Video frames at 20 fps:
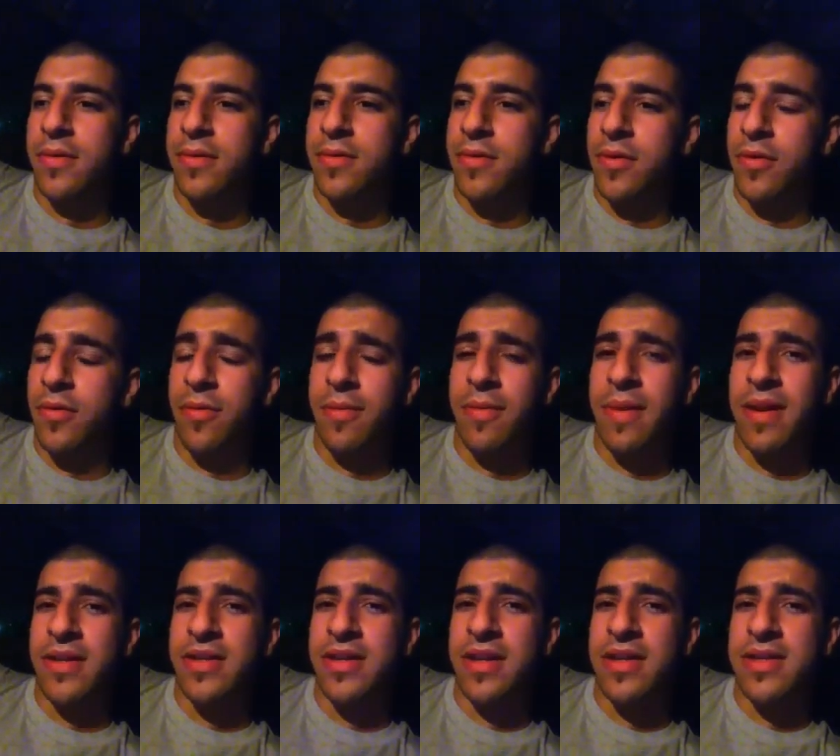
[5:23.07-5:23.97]
So
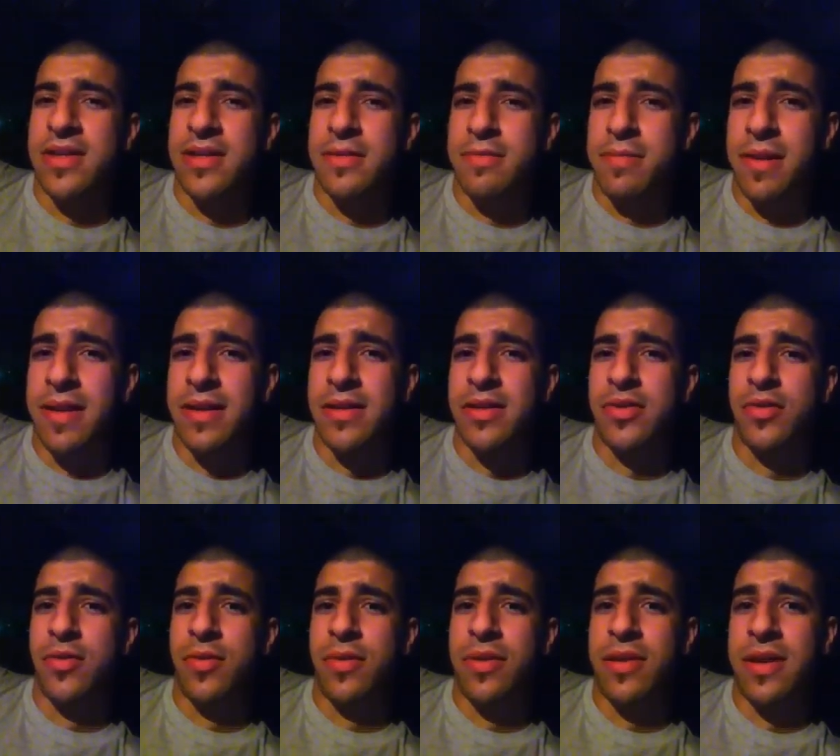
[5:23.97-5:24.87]
may Jesus bless
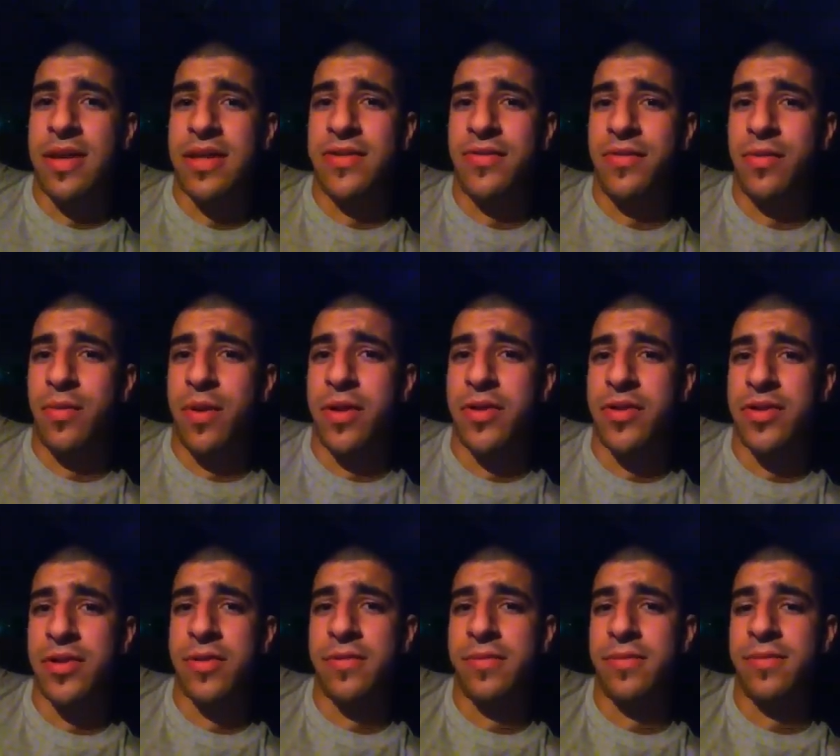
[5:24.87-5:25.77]
you and thanks for
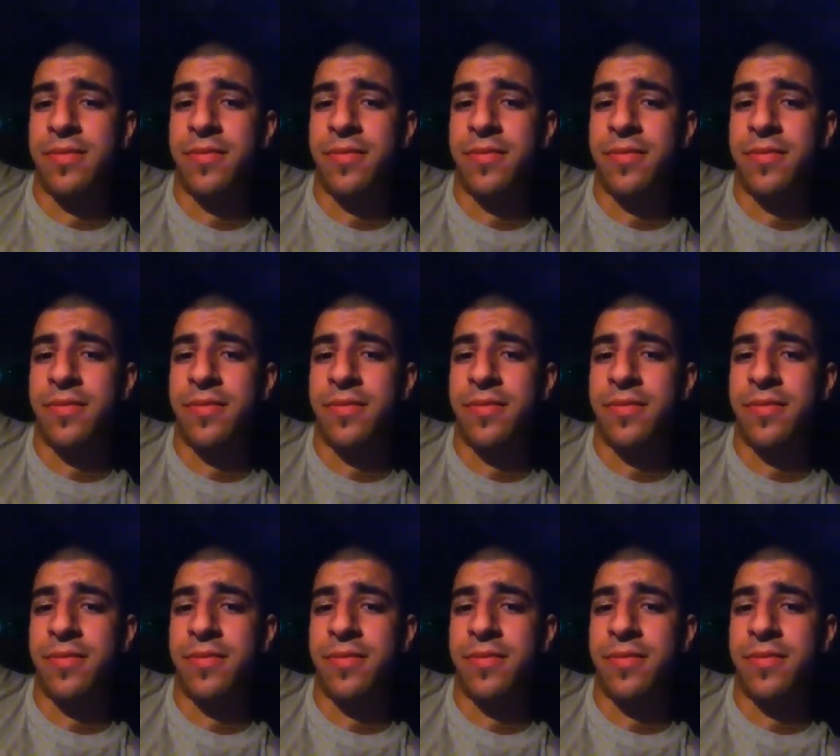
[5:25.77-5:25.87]
watching.